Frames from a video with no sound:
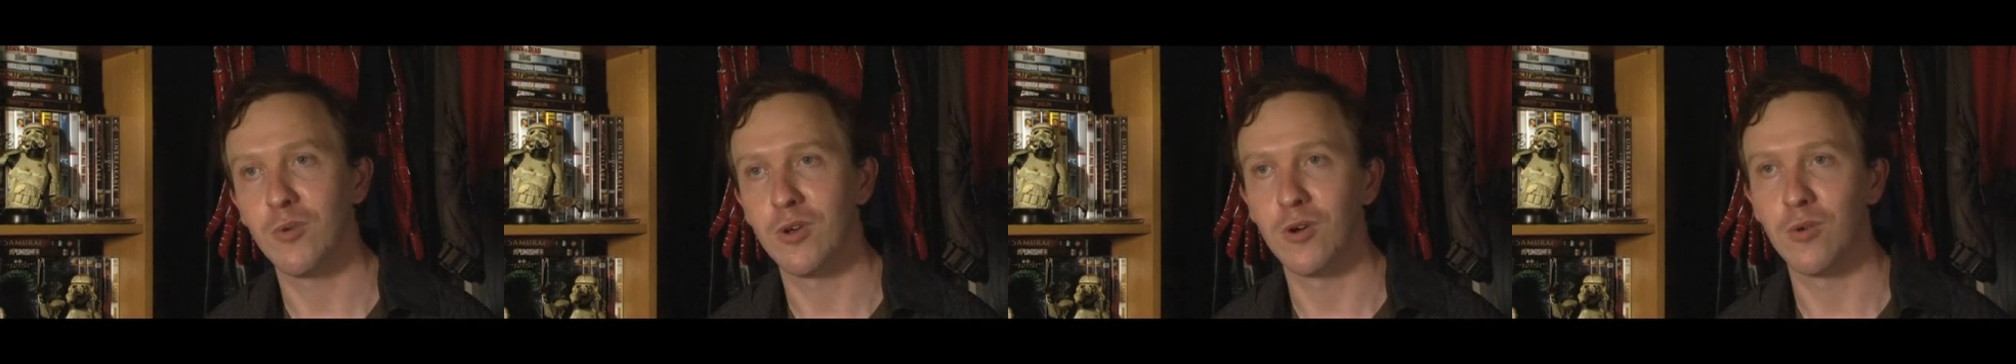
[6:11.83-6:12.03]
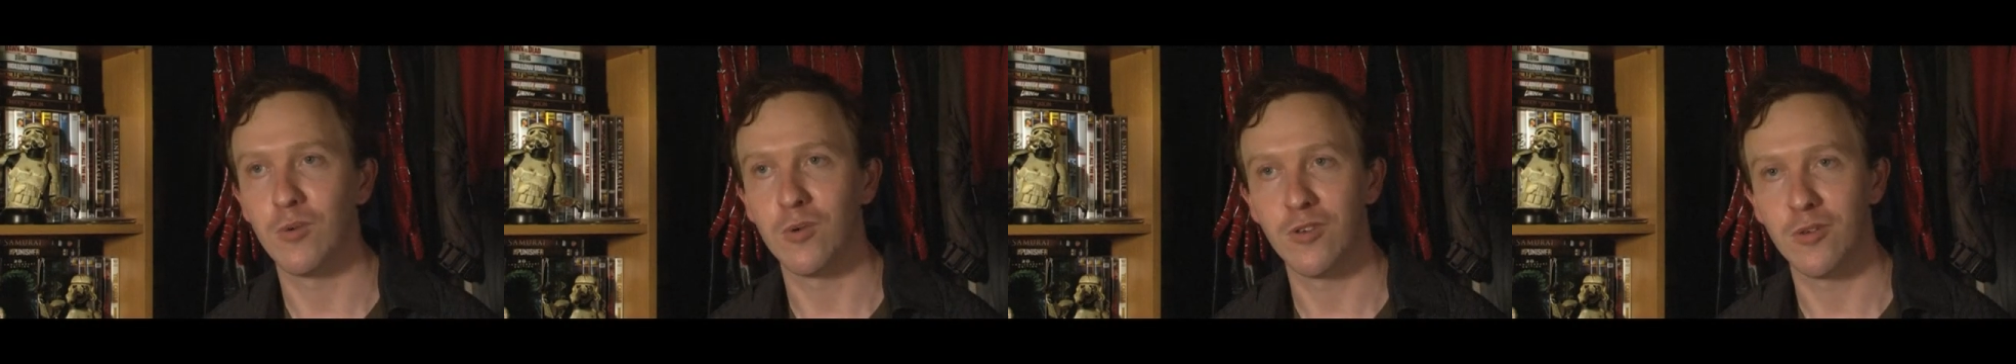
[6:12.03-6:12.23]

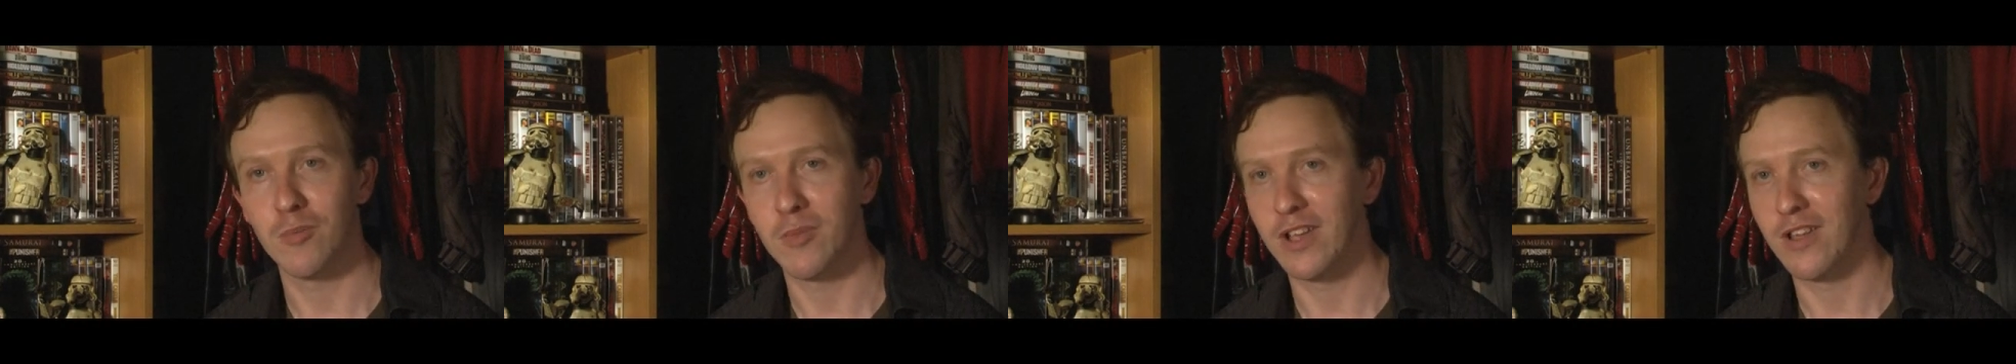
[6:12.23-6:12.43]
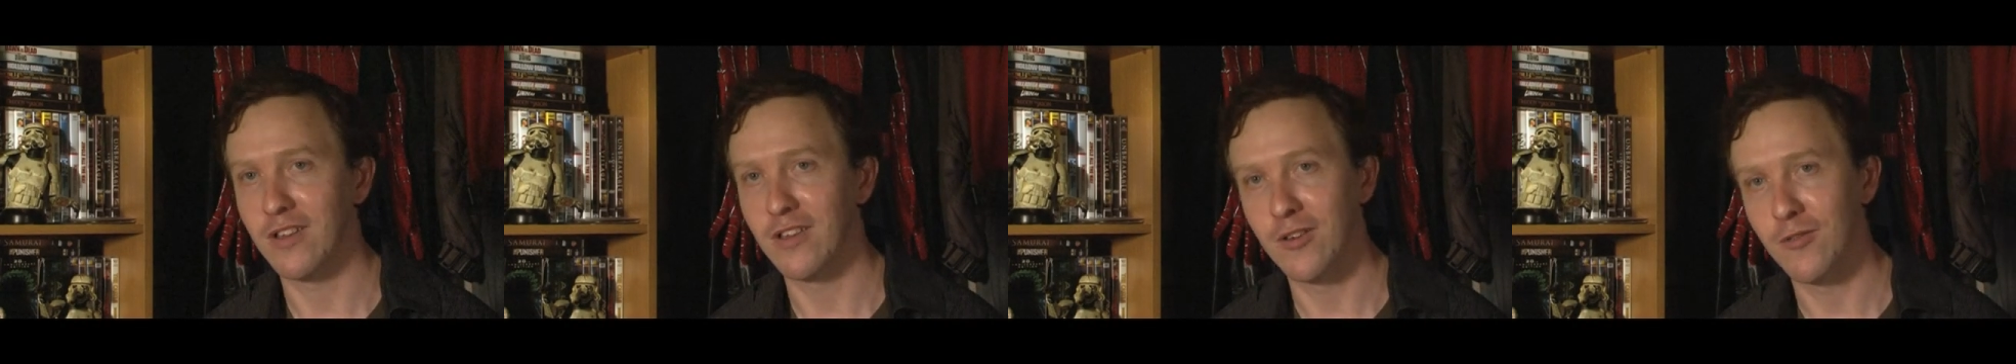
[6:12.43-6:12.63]
we all want to
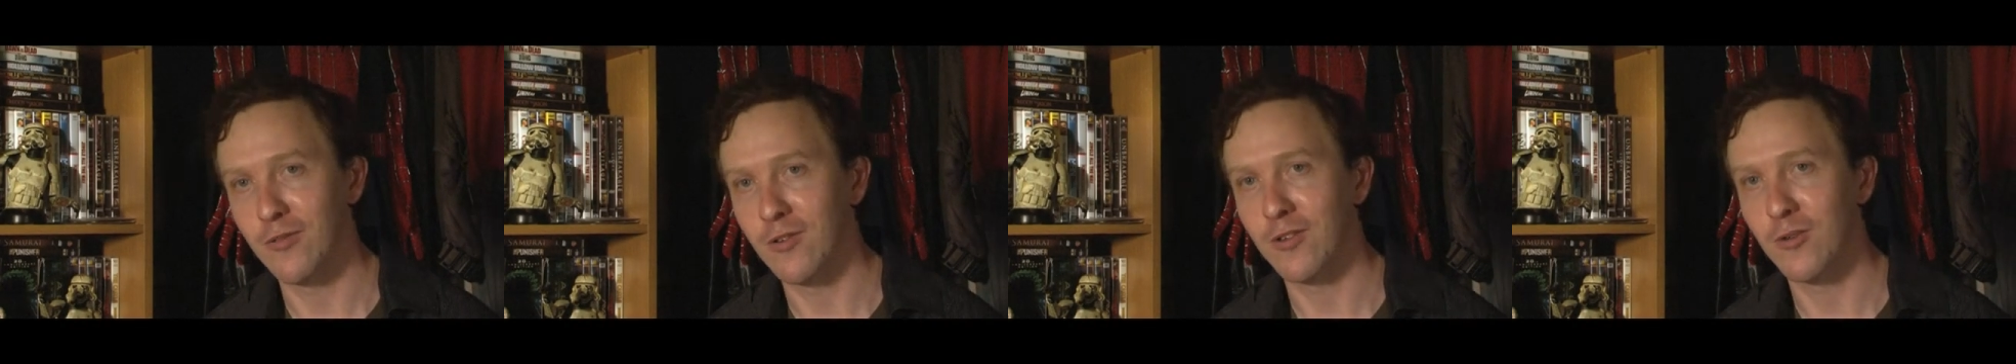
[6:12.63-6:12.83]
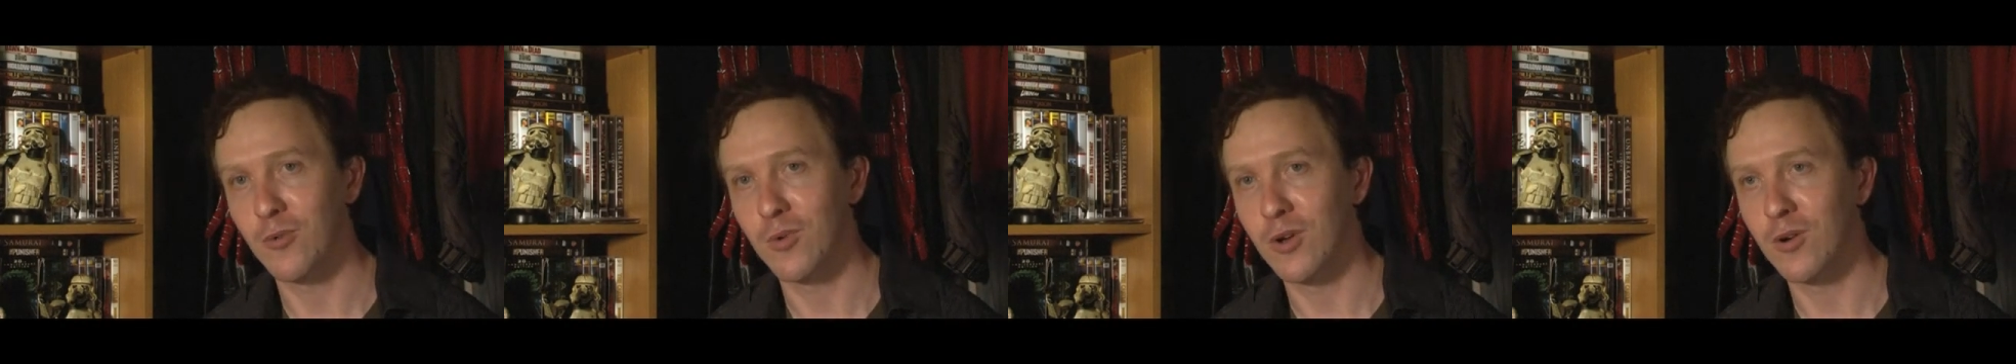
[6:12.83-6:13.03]
make a
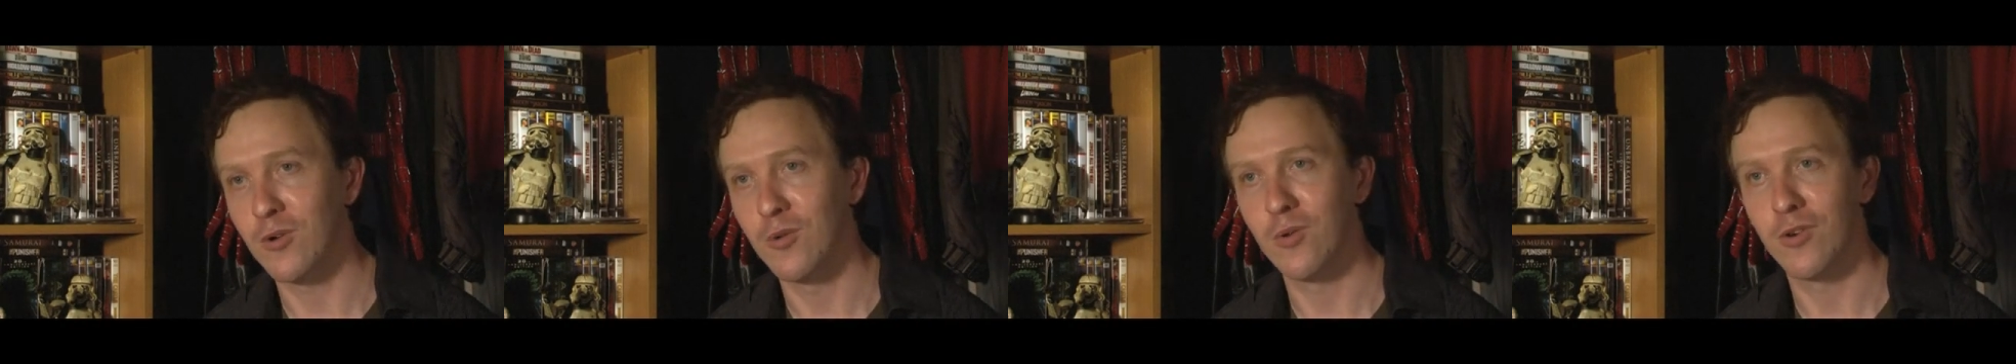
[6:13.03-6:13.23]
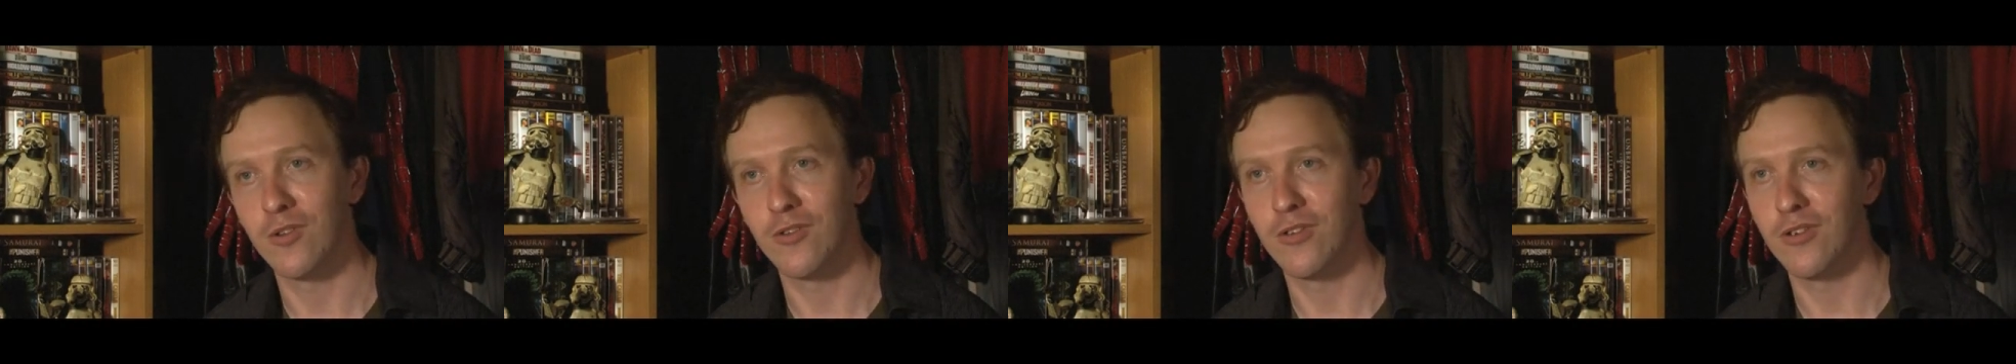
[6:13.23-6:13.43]
difference, we
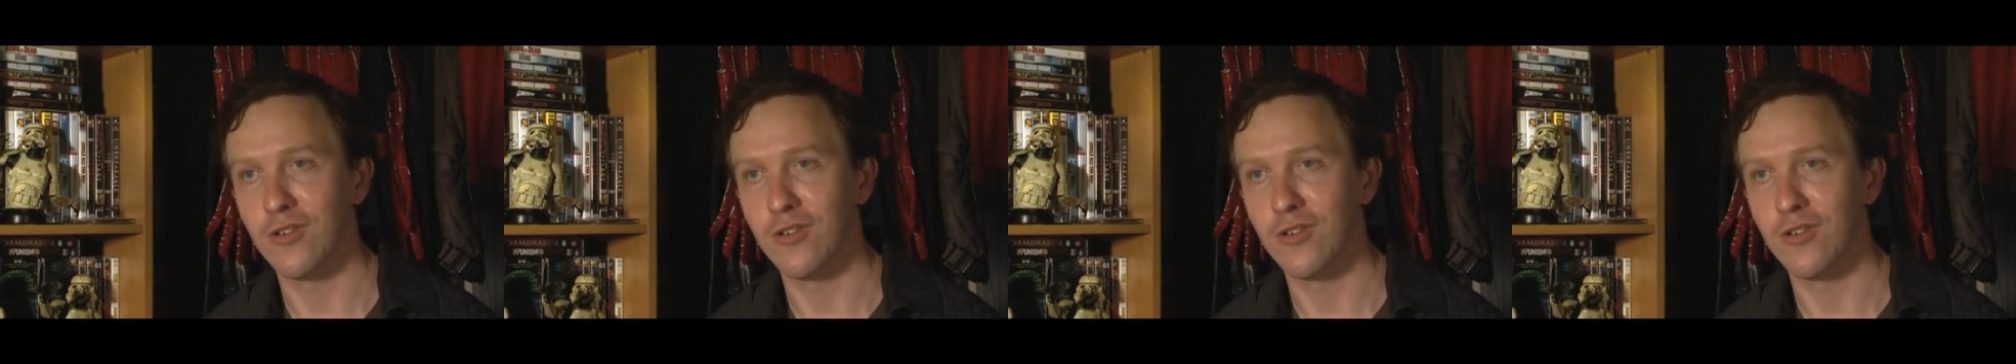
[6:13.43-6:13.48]
all want